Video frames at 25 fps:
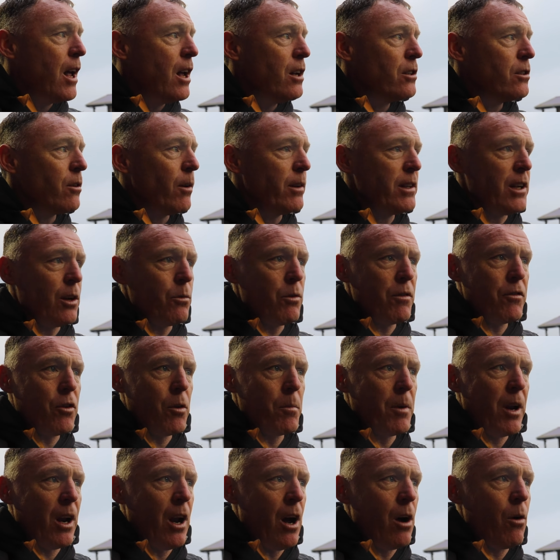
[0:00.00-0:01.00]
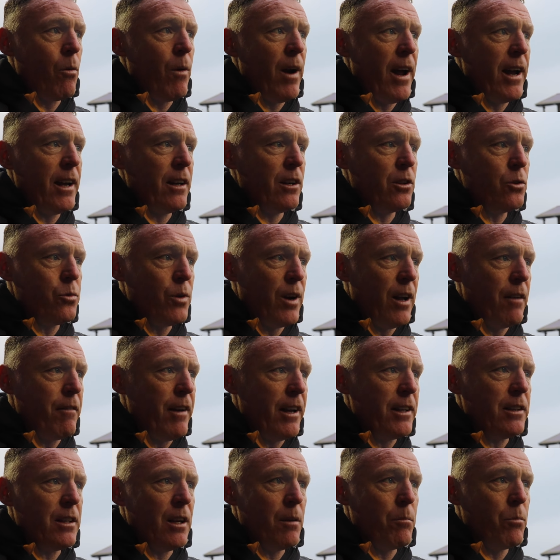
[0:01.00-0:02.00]
So I think we've come a long way in the 12,
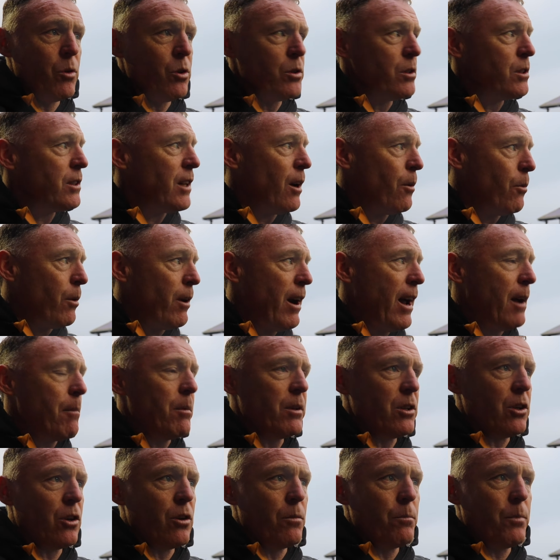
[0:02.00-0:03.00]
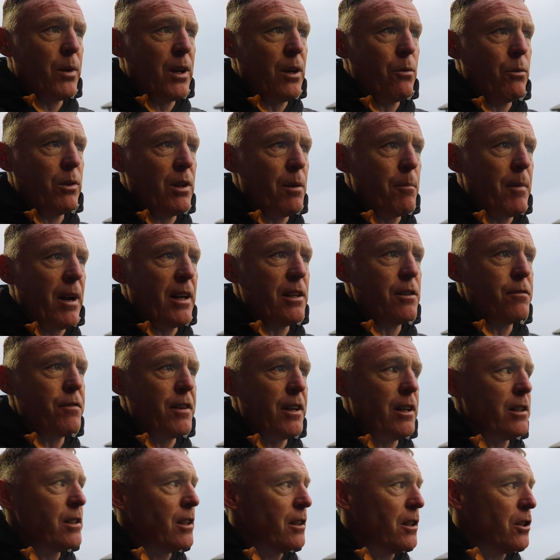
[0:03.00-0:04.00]
18 months that we're able to compete with the
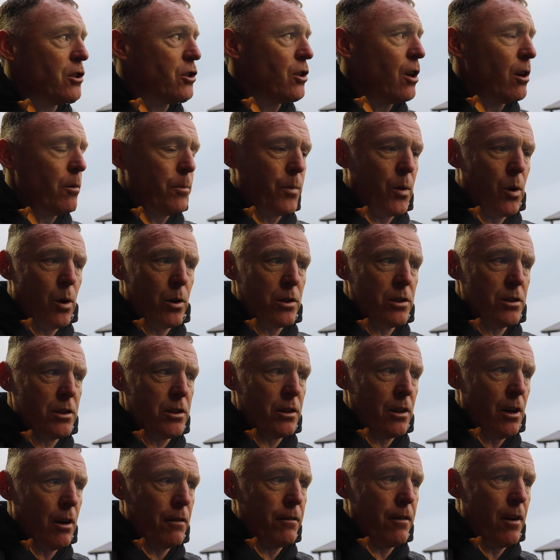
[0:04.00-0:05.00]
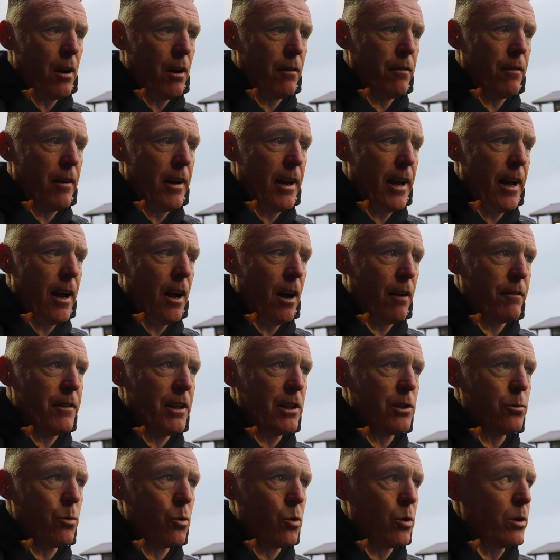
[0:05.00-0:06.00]
Mansfields and the Stockports of
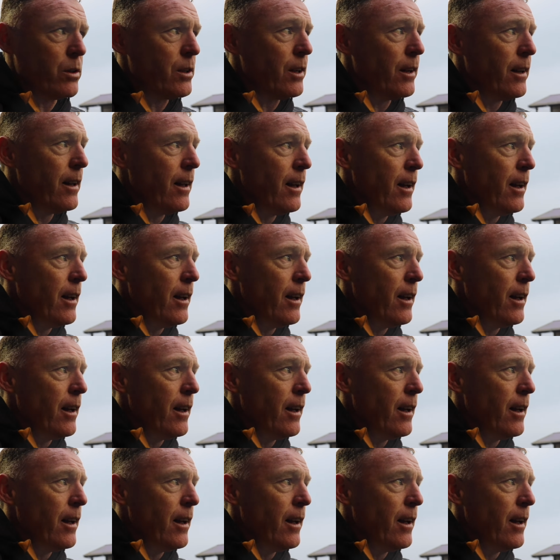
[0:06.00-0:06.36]
this world.